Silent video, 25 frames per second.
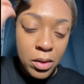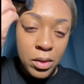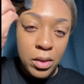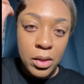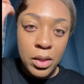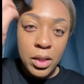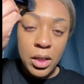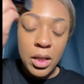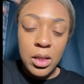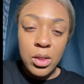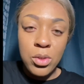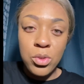
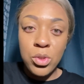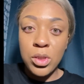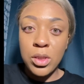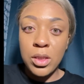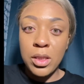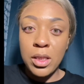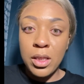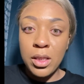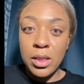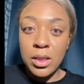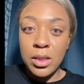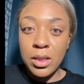And you just
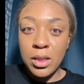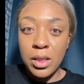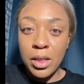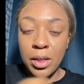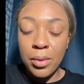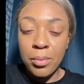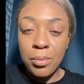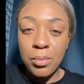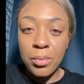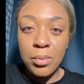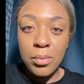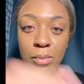let it sit.
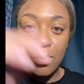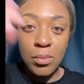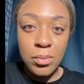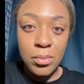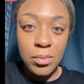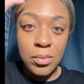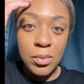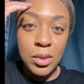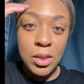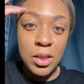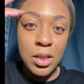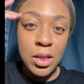
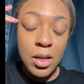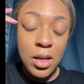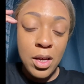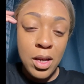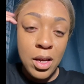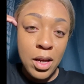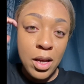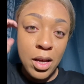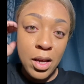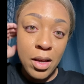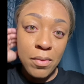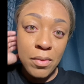
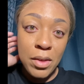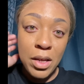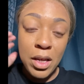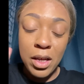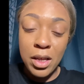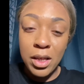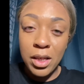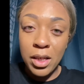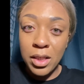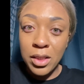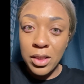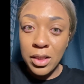And
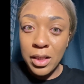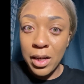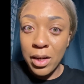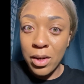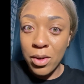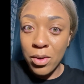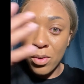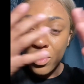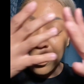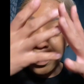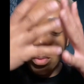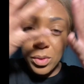that is
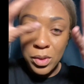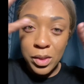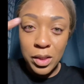how,